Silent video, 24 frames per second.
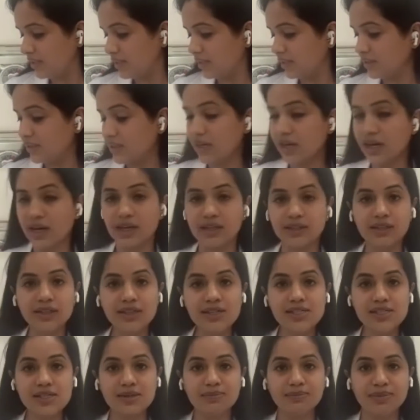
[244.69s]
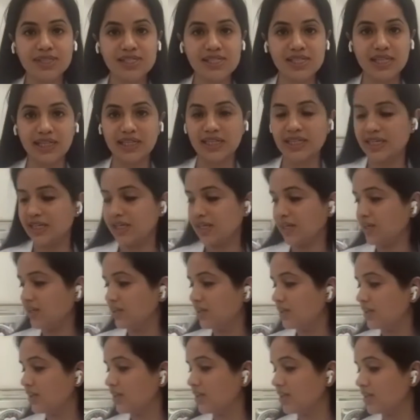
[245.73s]
The other simple technique
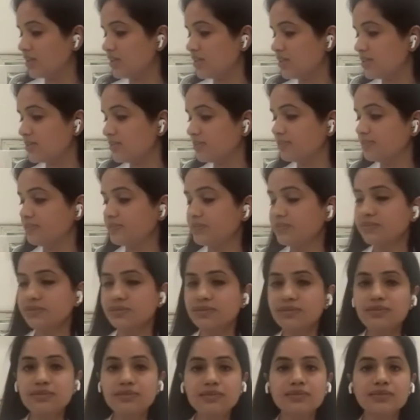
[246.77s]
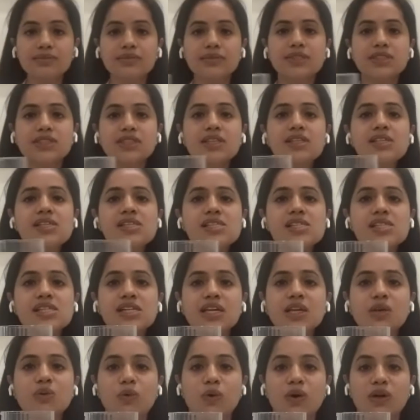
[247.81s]
is just
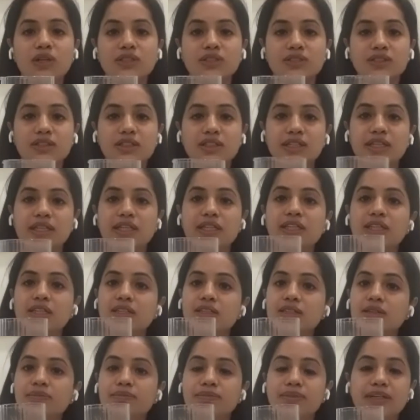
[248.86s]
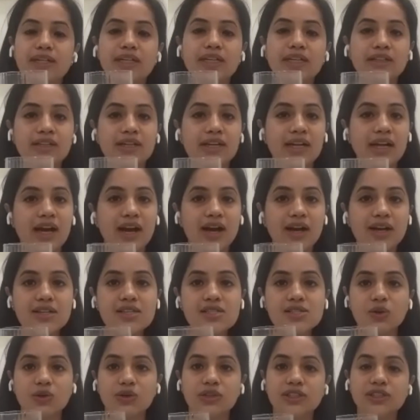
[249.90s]
take water in a
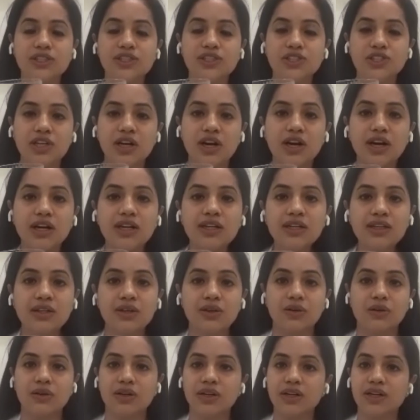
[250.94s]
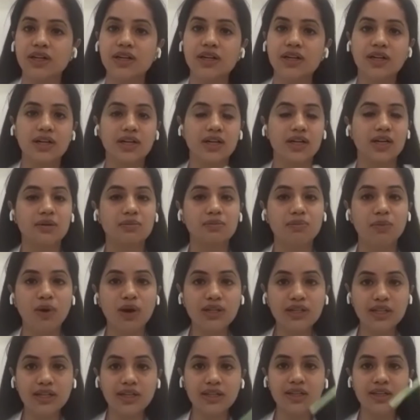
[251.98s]
glass or a jar or a
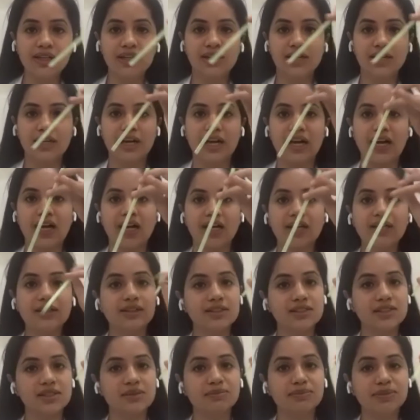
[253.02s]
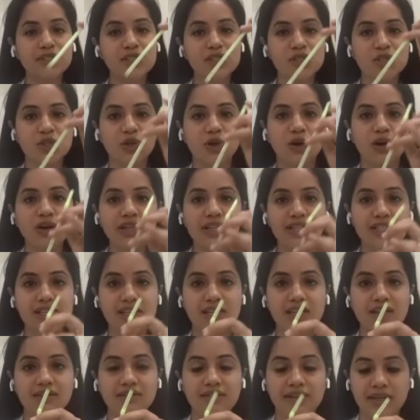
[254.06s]
bottle and a simple straw
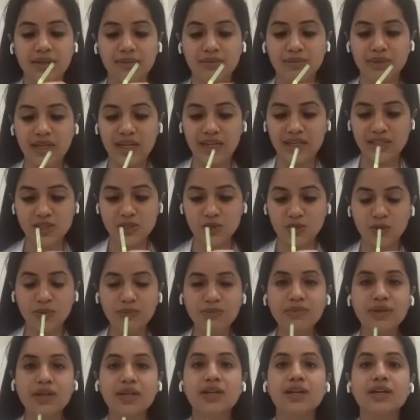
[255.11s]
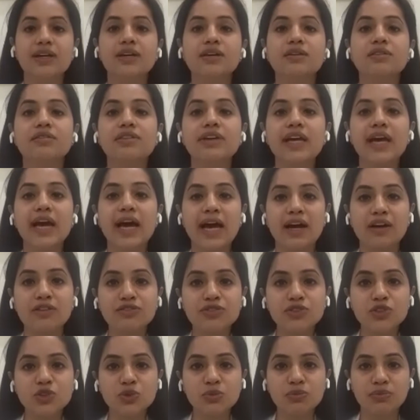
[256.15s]
easily available at home. We
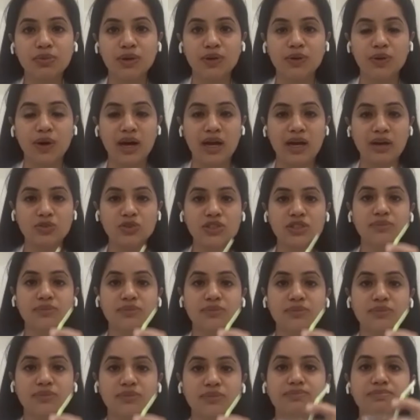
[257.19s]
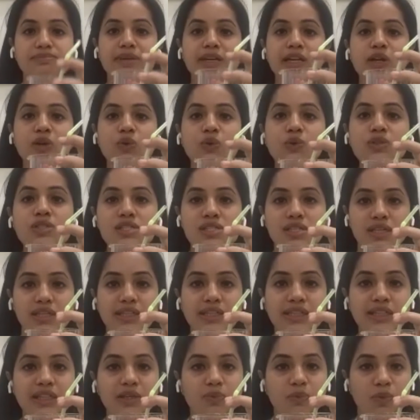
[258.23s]
have to blow out balloons in
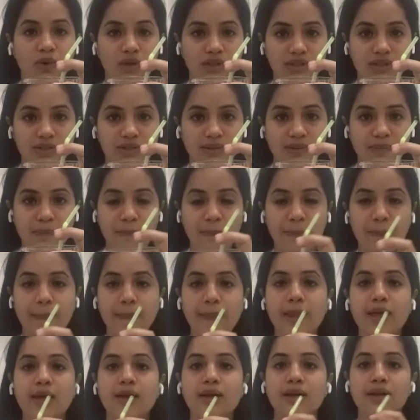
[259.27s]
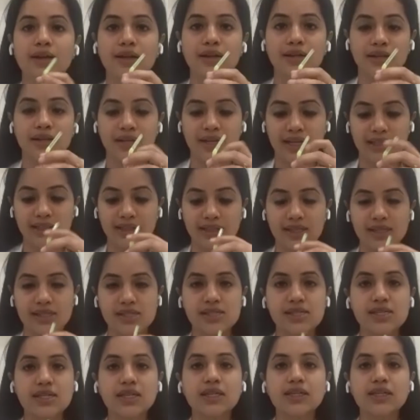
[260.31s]
the water. Like
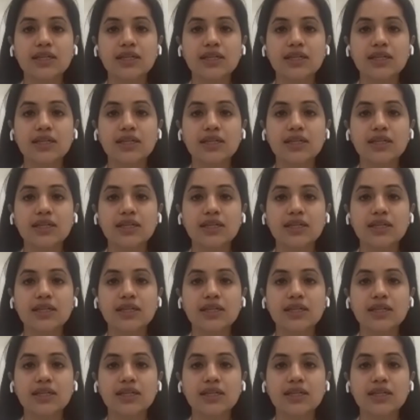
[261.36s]
this.